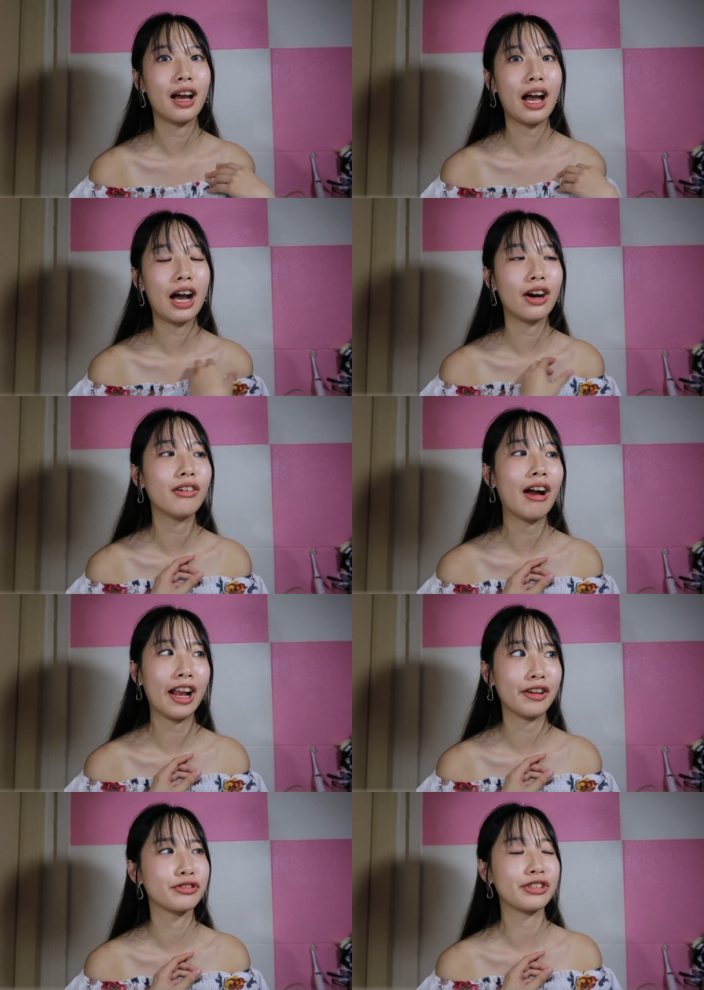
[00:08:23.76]
how
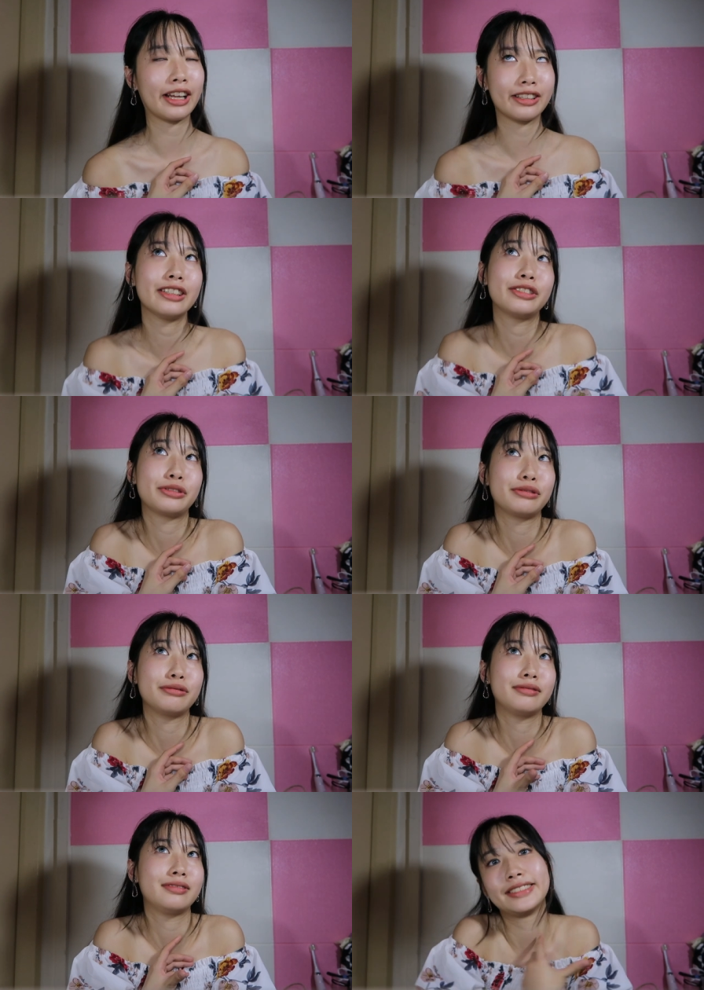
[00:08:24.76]
I've reacted
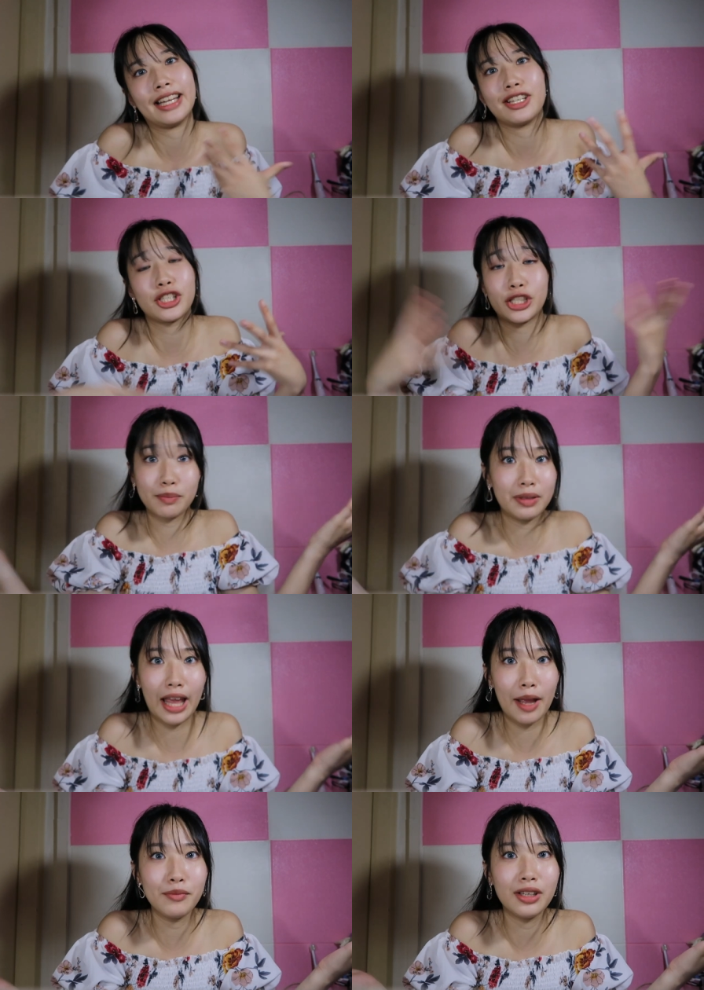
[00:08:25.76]
to that sheep
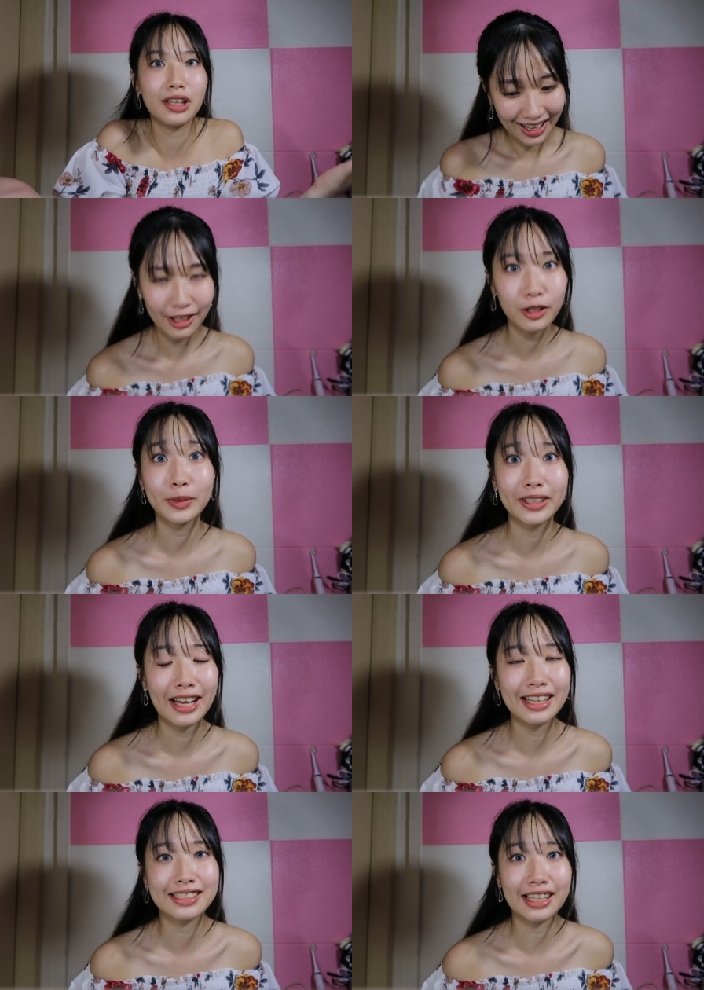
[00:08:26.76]
lamb. I hope you
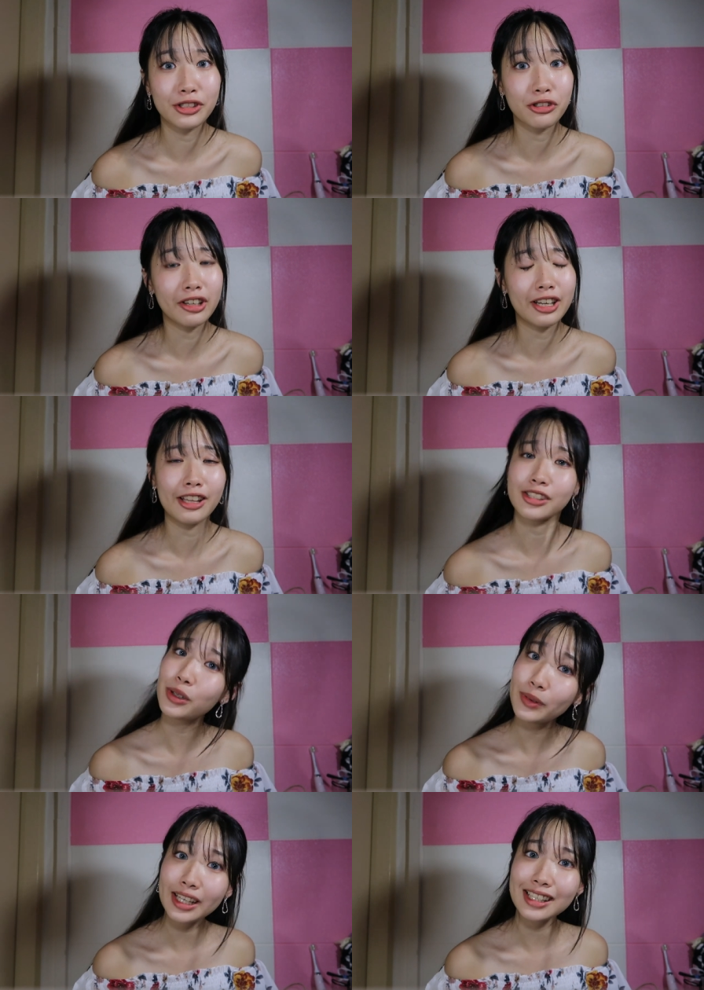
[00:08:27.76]
guys enjoy it as
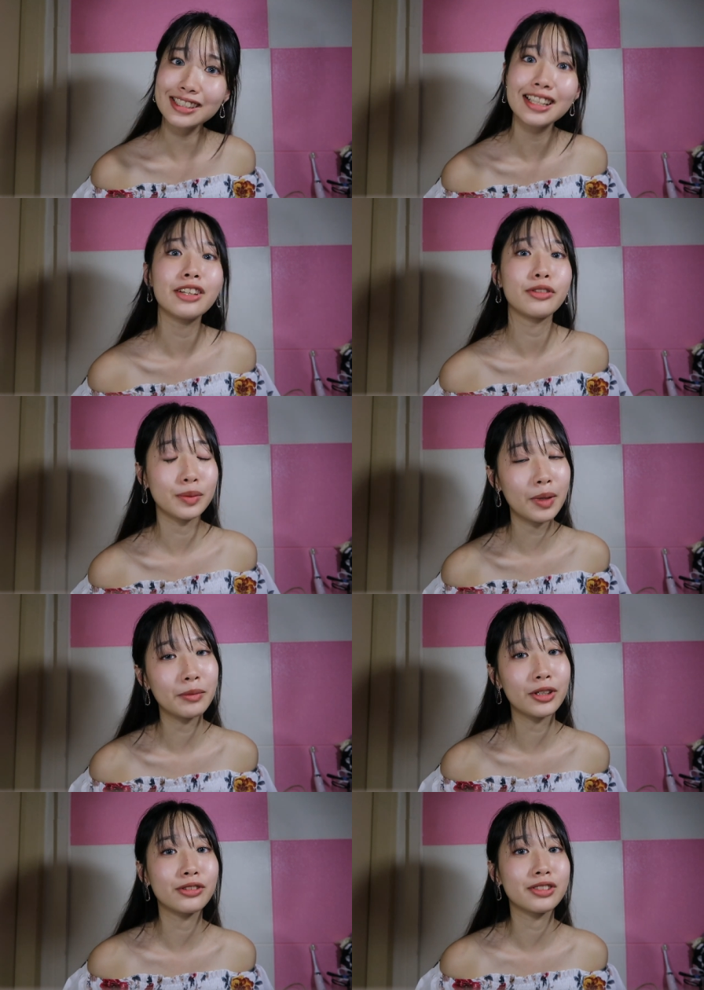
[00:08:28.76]
always.
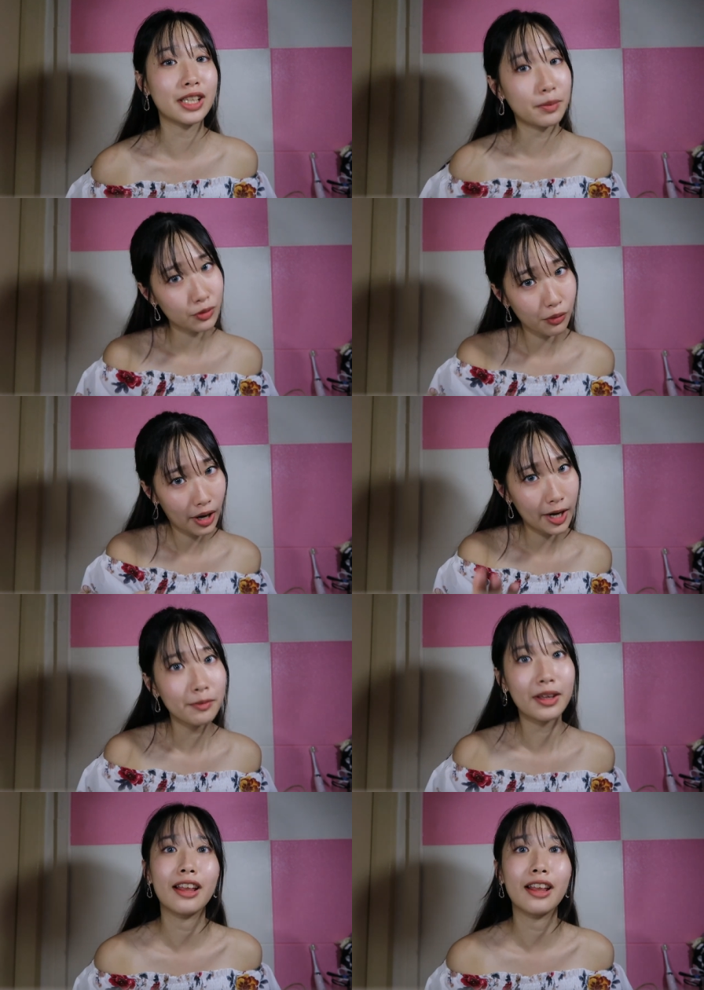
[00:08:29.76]
Remember to subscribe.